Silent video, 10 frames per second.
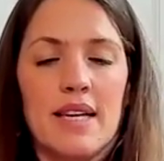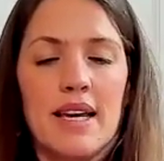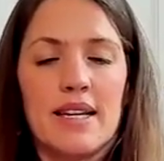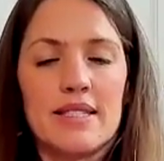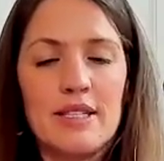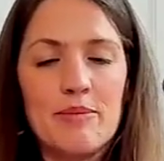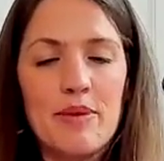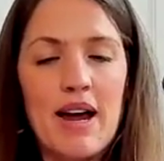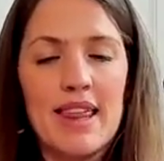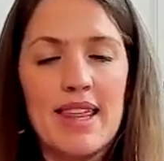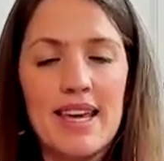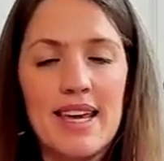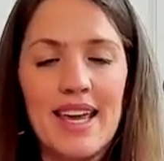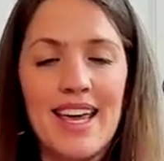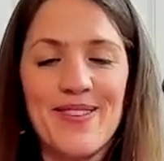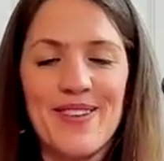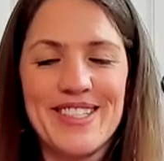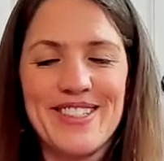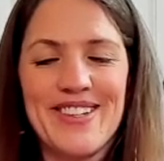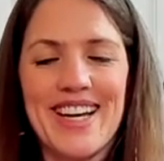Take a deep breath in.
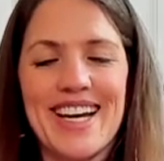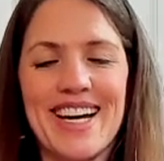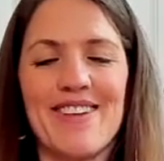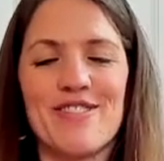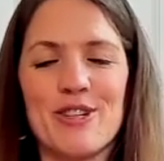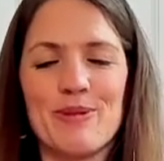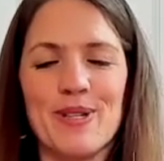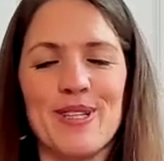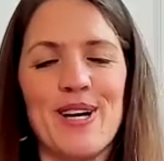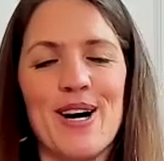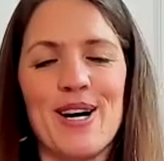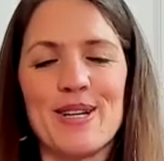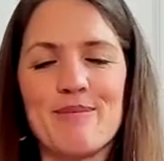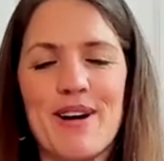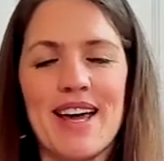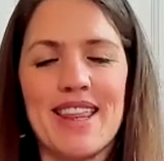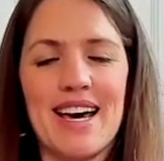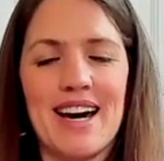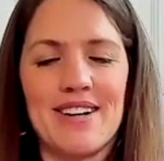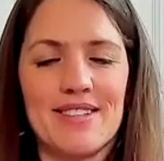Once you get comfortable, long breath
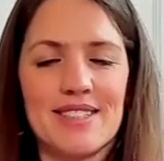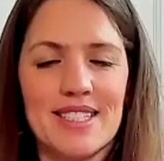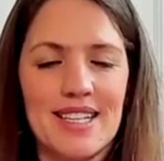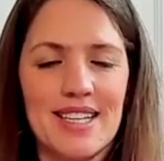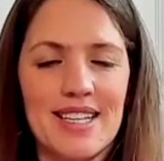out.